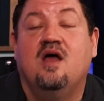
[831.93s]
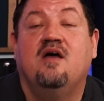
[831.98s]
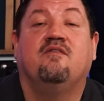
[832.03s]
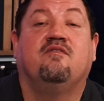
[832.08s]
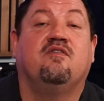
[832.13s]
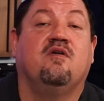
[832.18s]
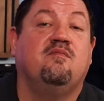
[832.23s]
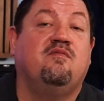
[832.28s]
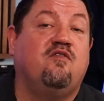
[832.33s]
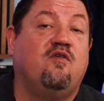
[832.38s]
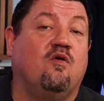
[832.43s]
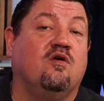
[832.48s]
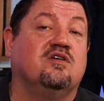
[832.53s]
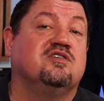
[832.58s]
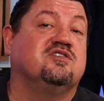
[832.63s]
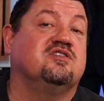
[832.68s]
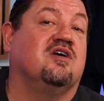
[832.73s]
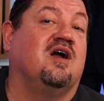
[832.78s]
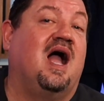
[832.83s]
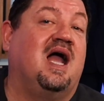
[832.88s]
From
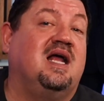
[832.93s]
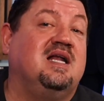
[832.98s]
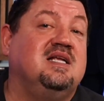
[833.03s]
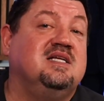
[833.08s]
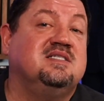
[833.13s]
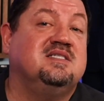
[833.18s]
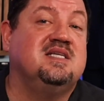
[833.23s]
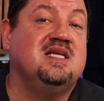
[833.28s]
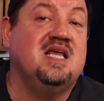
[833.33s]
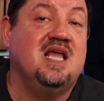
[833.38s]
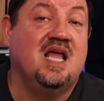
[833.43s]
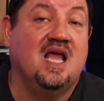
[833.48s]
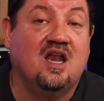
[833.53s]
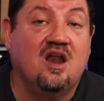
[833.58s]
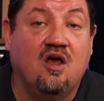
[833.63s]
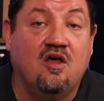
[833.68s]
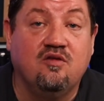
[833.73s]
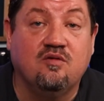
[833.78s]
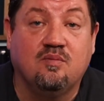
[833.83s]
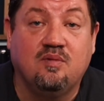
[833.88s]
Forrester, IDC, and
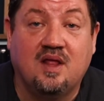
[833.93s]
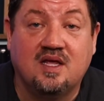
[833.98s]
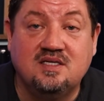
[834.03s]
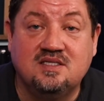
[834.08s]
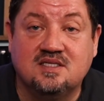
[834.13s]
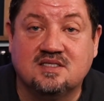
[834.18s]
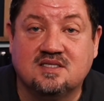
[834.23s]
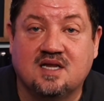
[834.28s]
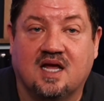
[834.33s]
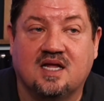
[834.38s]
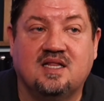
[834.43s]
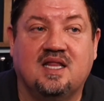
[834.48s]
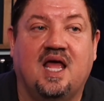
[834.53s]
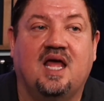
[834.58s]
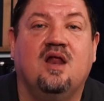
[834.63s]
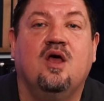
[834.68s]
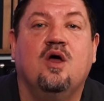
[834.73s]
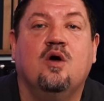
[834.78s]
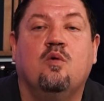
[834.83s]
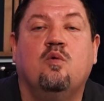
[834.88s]
other places like
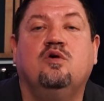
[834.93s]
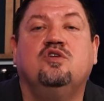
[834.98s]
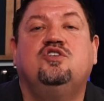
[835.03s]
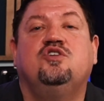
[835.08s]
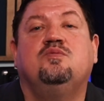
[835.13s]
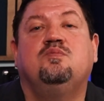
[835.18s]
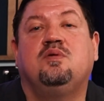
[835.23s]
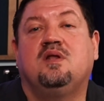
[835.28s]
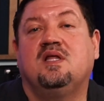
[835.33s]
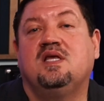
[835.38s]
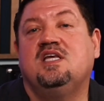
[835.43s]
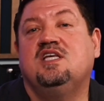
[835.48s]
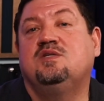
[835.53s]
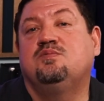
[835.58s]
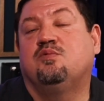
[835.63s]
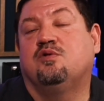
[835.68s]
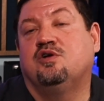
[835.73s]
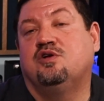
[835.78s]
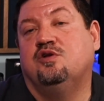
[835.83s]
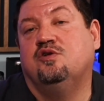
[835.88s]
that, would you please
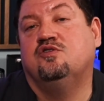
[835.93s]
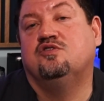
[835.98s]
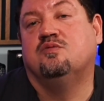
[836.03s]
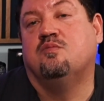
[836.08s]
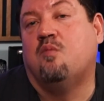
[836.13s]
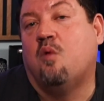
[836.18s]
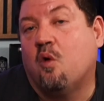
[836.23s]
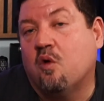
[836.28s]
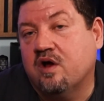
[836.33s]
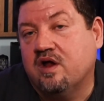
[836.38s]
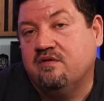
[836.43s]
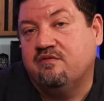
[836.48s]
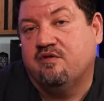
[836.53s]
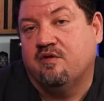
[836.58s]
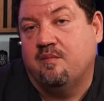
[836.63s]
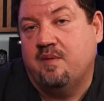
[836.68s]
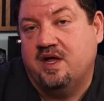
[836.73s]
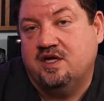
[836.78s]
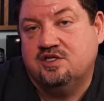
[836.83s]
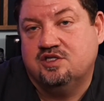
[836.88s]
produce more
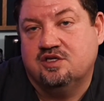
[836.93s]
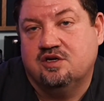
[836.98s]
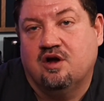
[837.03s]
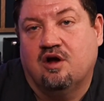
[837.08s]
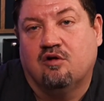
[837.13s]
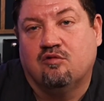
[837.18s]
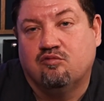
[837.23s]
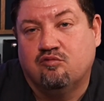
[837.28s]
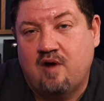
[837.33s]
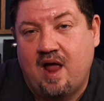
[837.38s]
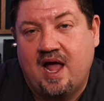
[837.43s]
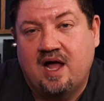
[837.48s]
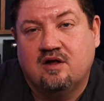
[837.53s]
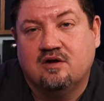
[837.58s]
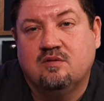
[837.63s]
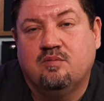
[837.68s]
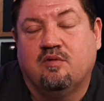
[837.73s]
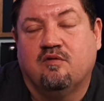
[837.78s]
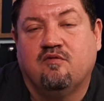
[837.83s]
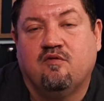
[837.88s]
information
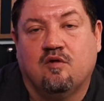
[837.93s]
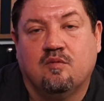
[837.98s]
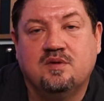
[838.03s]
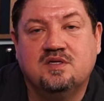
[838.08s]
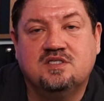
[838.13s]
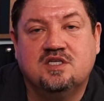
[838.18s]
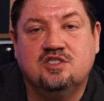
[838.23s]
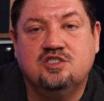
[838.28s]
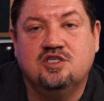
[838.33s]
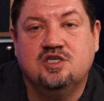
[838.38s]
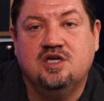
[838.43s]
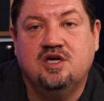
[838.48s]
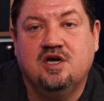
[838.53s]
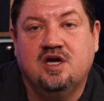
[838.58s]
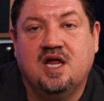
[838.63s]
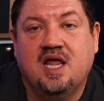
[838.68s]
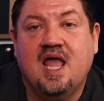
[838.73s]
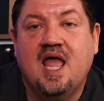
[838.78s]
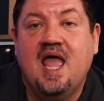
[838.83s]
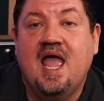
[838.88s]
around performance
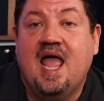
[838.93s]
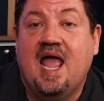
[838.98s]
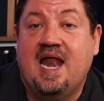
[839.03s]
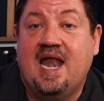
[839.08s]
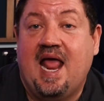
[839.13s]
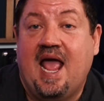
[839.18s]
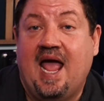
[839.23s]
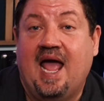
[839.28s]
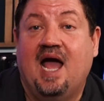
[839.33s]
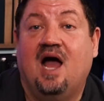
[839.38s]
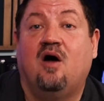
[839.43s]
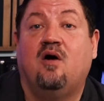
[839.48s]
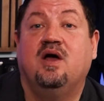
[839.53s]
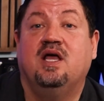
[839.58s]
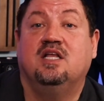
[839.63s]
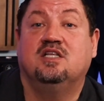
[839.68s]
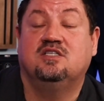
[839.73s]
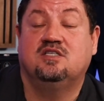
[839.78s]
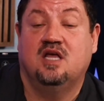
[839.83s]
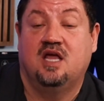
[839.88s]
engineering and how
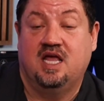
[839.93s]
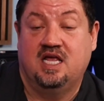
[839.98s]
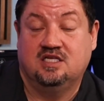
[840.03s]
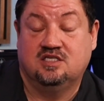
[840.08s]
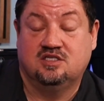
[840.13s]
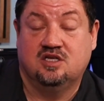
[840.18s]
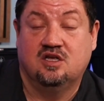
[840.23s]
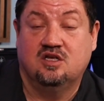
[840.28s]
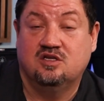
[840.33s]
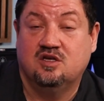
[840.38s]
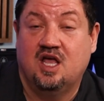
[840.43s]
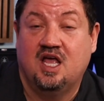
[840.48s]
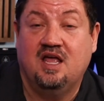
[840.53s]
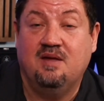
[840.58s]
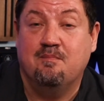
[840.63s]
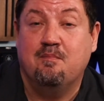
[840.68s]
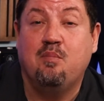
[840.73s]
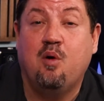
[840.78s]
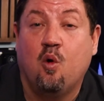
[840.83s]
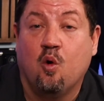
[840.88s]
it's
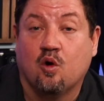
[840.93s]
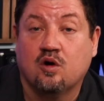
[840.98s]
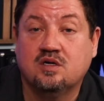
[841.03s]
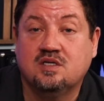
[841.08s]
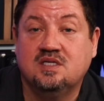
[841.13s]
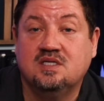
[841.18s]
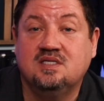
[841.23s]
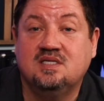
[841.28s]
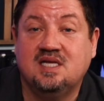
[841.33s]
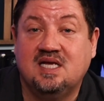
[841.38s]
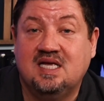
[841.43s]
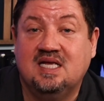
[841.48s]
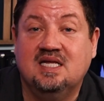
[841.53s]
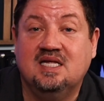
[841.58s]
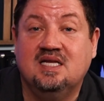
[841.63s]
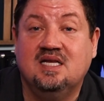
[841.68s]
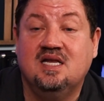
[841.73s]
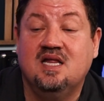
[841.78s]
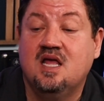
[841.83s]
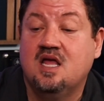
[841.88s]
important
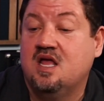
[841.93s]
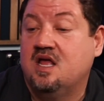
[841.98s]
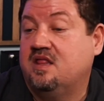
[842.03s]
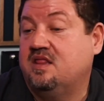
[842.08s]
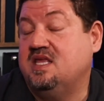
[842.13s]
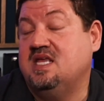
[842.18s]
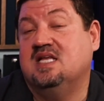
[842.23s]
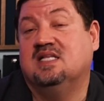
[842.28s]
in the